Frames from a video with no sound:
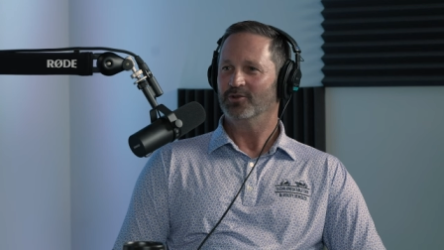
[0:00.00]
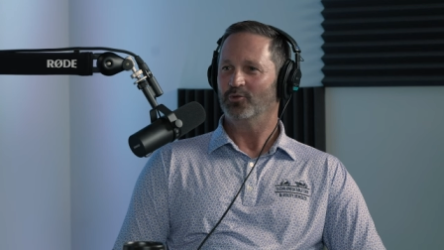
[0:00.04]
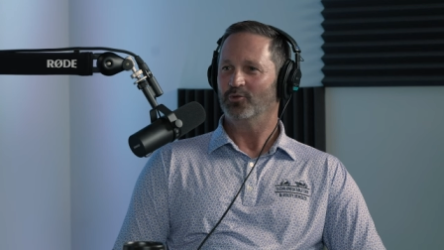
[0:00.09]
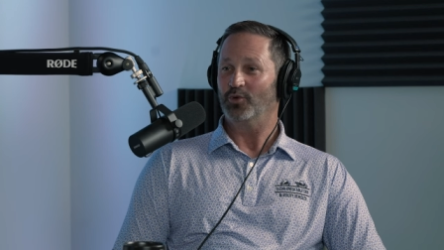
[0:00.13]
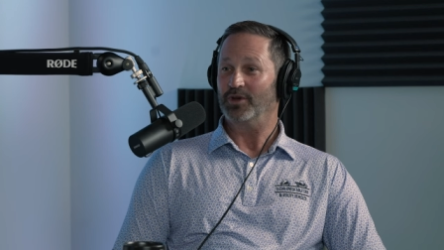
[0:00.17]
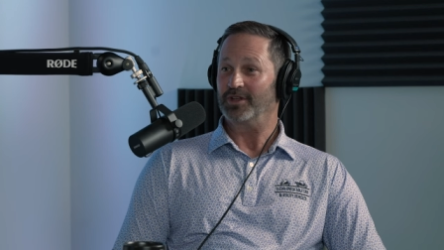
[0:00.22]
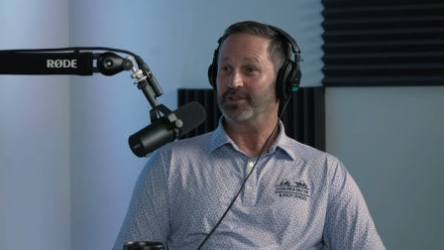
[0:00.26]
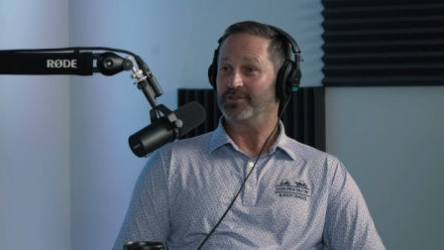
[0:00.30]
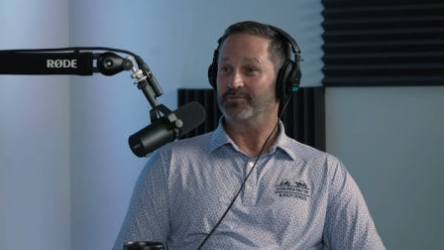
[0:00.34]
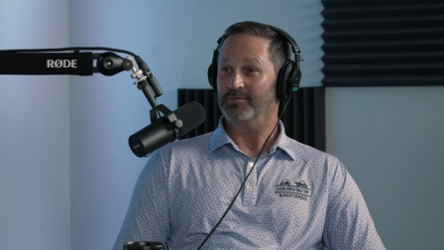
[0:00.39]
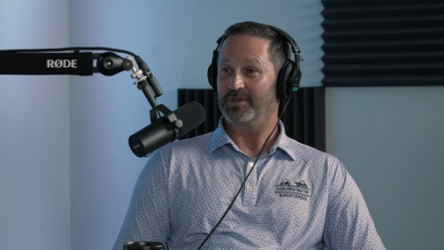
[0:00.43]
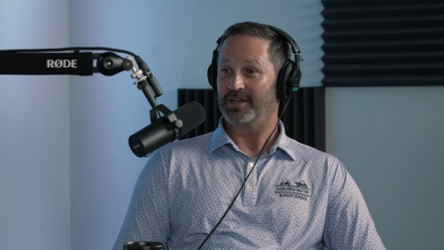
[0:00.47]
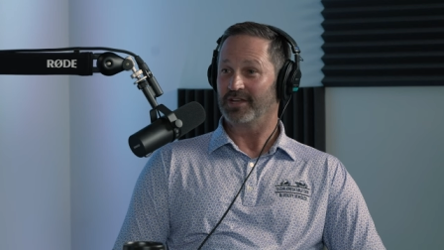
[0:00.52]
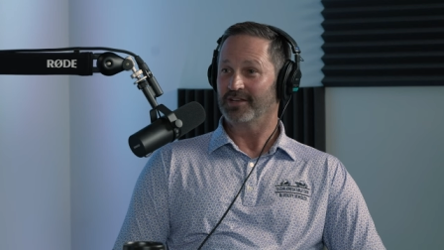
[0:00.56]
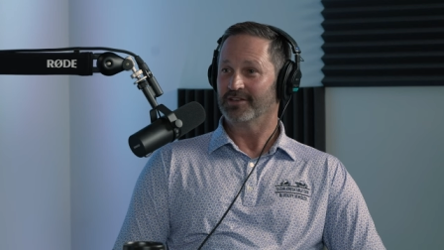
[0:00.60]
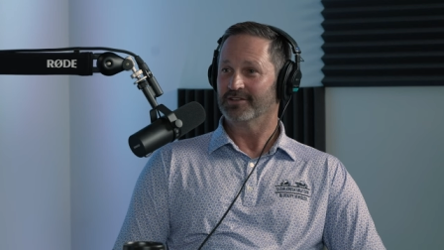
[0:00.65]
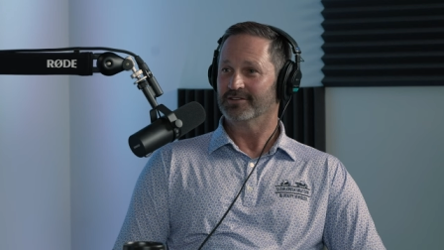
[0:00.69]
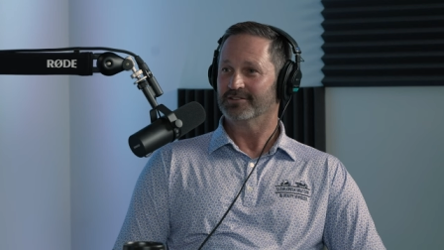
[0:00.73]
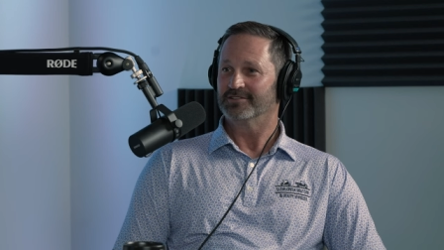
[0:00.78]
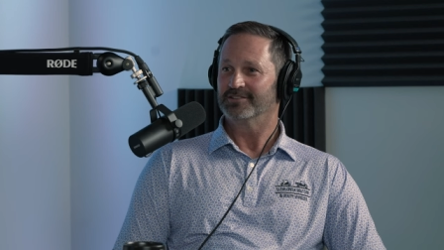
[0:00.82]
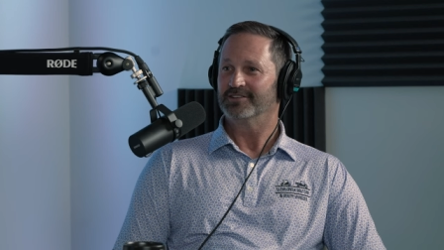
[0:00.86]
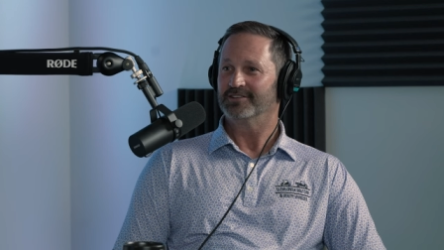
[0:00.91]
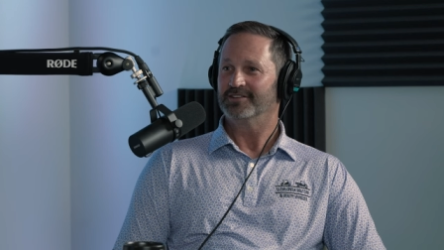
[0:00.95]
with
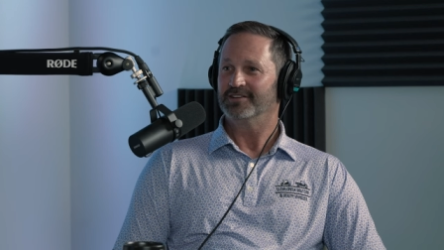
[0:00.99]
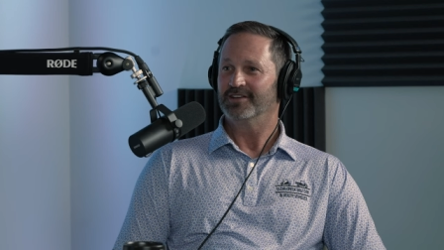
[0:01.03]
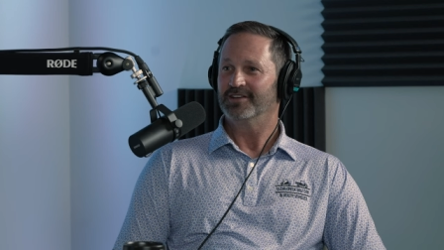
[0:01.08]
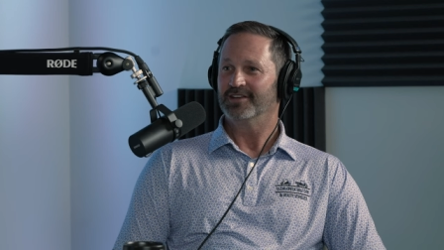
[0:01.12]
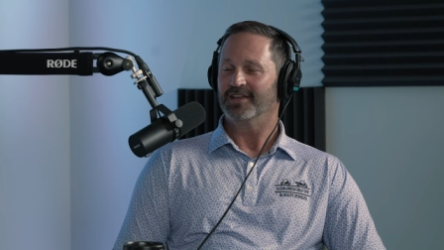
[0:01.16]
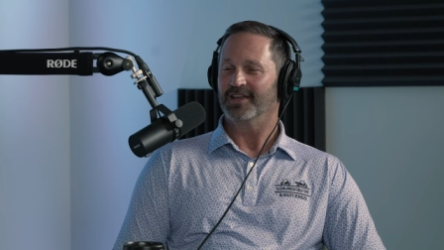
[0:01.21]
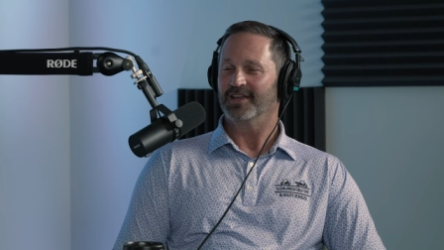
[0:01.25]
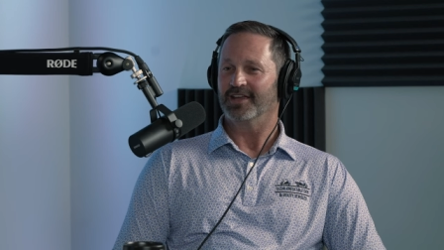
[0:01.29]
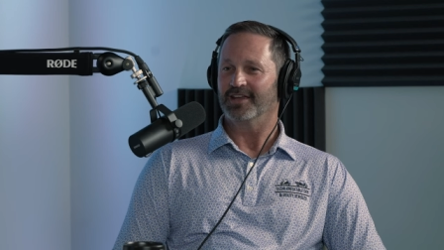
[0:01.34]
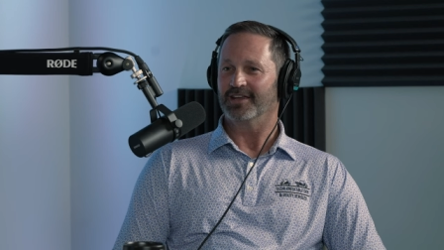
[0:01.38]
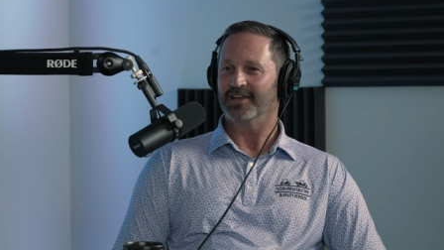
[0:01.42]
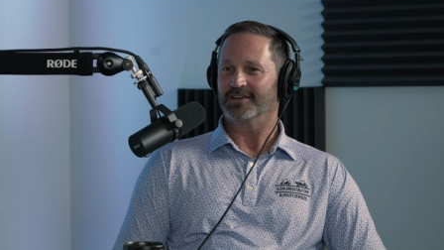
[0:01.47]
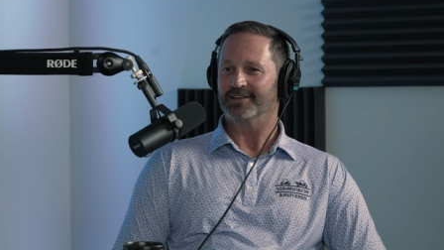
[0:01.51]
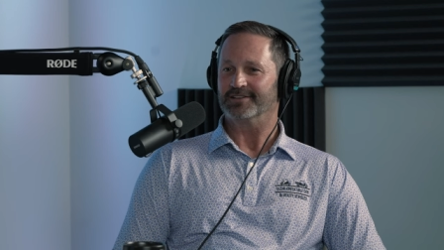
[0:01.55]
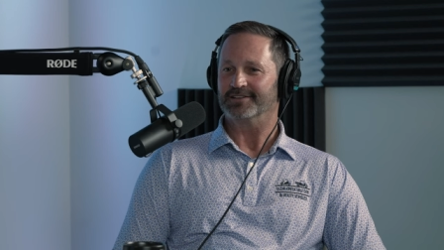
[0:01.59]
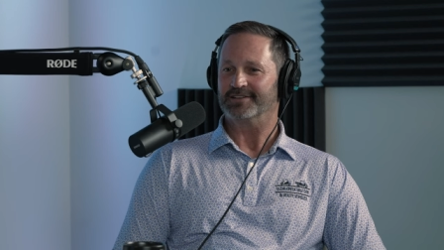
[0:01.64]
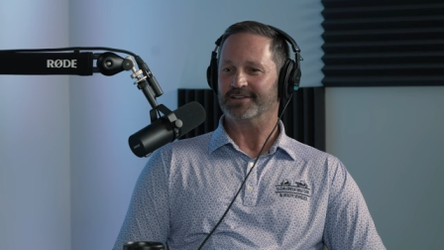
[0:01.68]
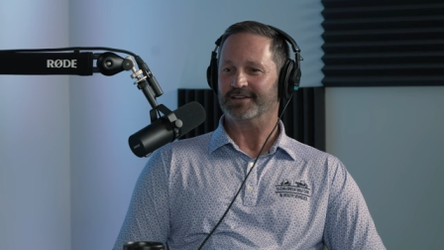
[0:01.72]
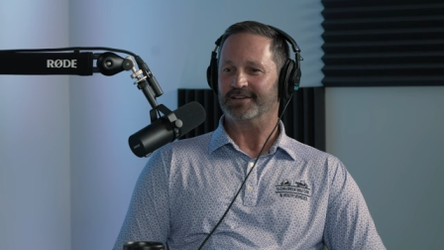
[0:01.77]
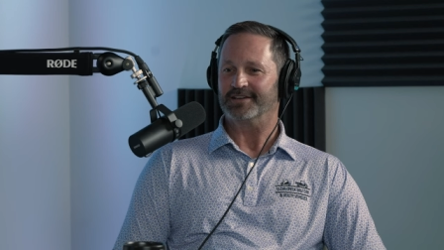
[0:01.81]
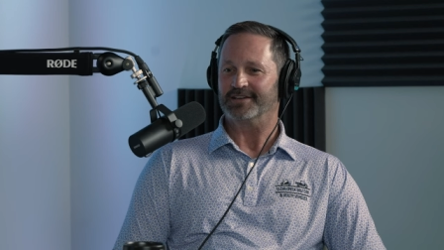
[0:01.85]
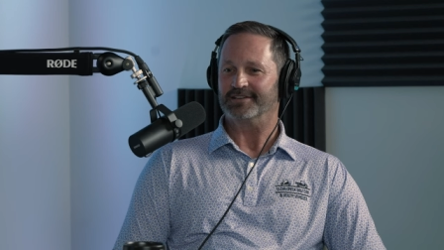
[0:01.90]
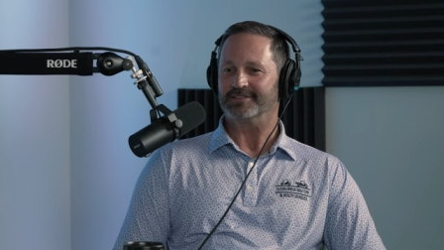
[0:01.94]
me, mm -hmm.
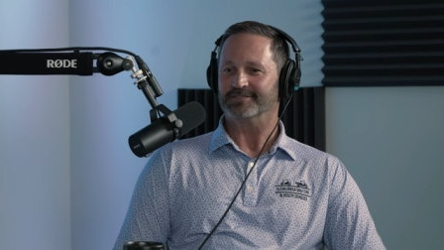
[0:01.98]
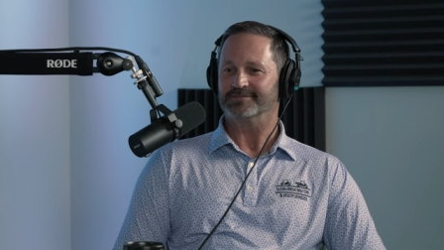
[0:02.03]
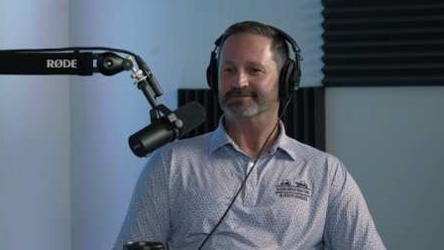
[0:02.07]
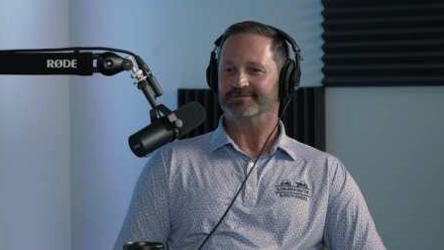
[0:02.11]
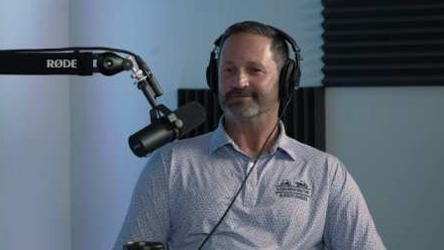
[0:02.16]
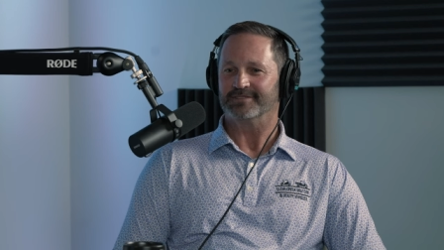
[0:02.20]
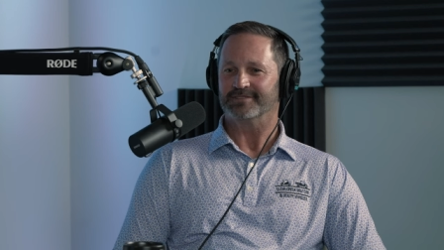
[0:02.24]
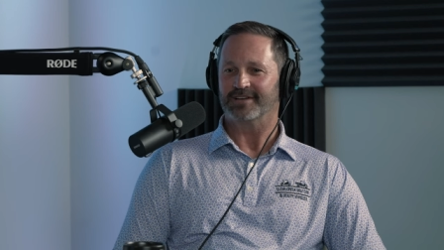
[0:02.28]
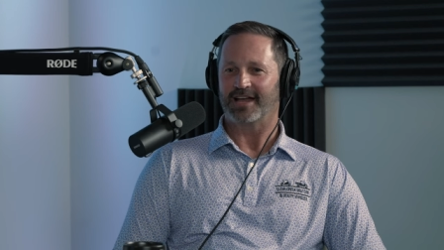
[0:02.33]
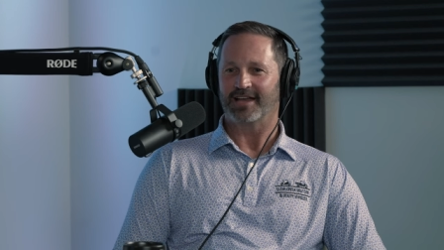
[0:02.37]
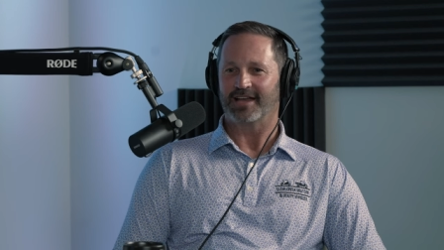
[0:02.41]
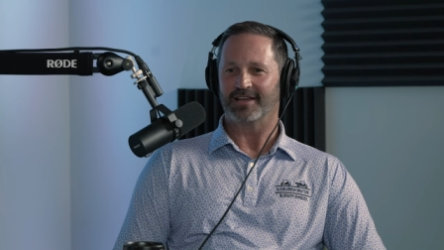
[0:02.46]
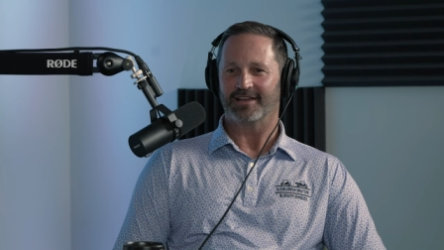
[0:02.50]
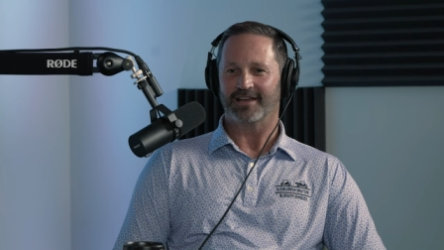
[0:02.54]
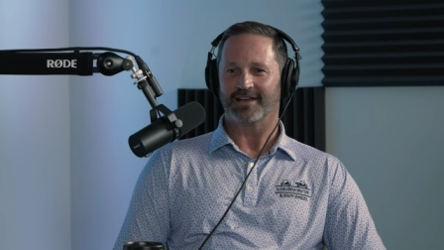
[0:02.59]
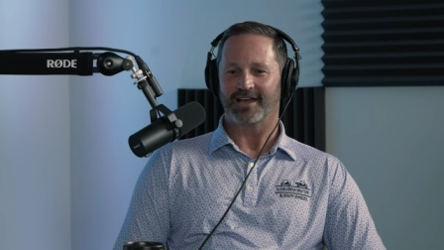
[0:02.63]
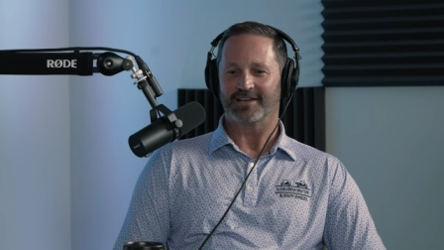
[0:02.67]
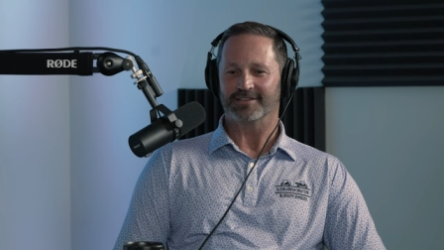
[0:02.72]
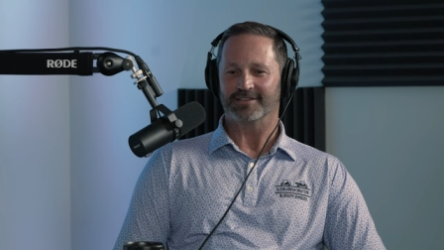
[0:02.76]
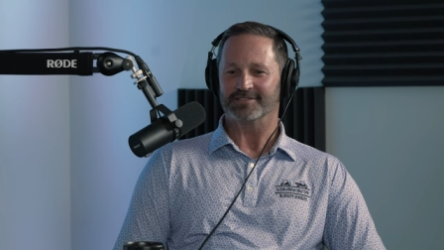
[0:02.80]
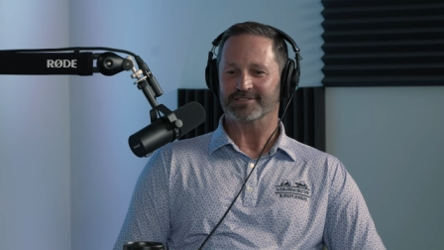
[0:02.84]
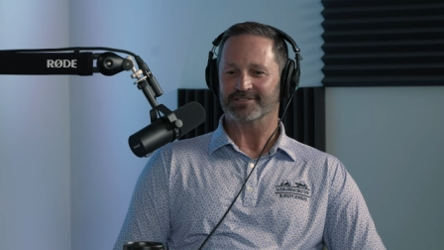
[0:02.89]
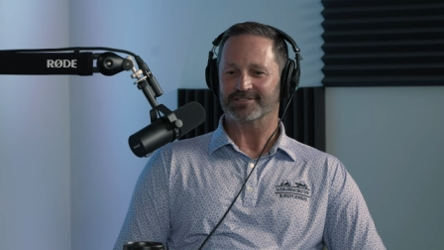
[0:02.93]
and uh, I,
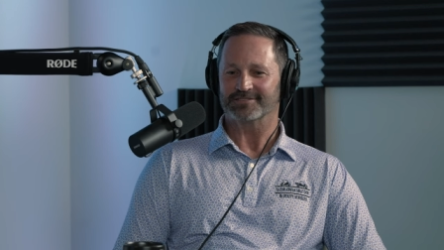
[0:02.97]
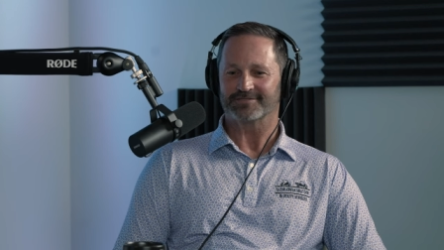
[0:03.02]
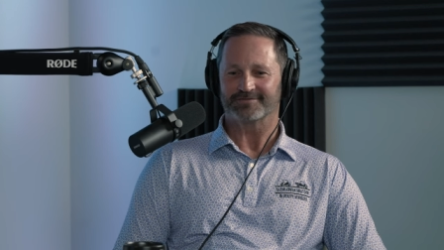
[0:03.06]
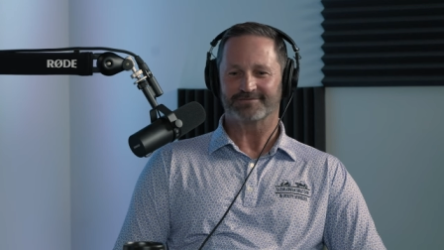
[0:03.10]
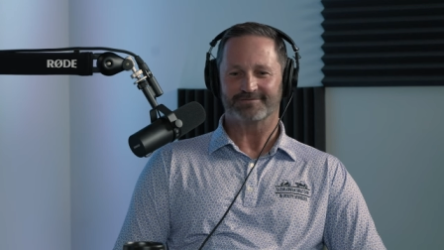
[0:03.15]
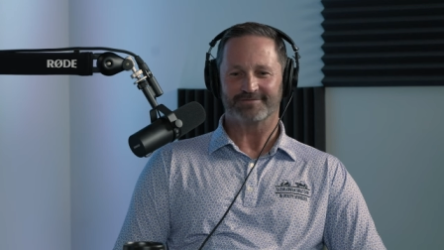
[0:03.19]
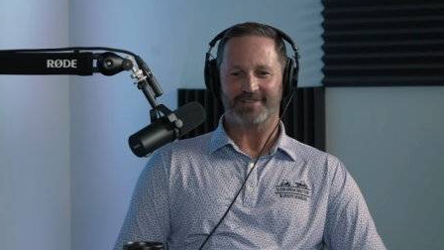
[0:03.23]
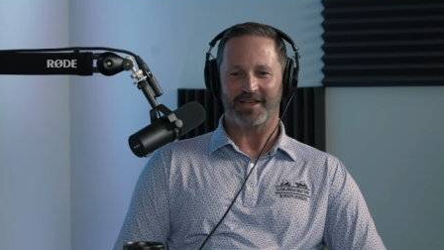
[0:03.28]
I just